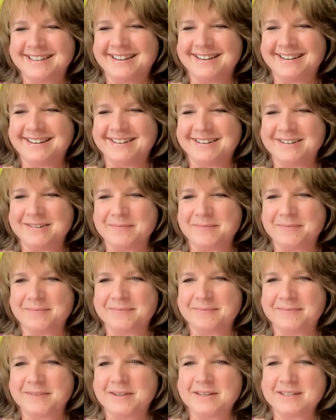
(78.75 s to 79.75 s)

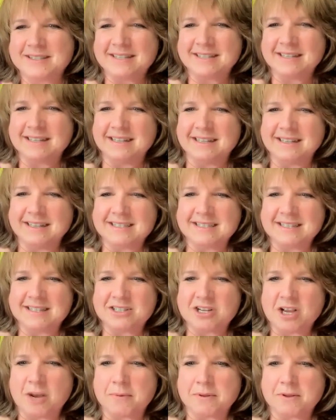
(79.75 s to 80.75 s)
You can see the lilies in the
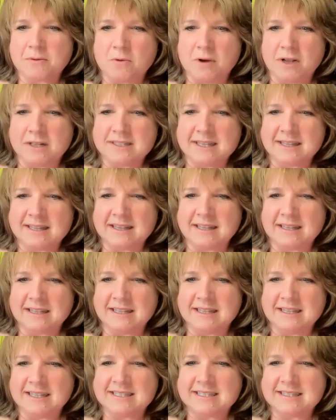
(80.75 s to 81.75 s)
top of the wands, and then the
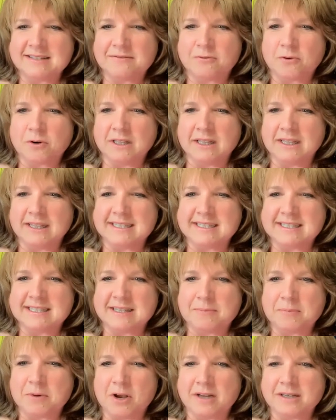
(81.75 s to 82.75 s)
lilies, four lilies in
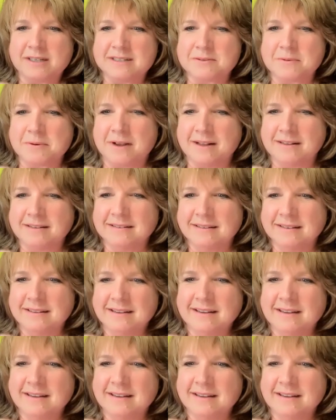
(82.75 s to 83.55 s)
the pond as well.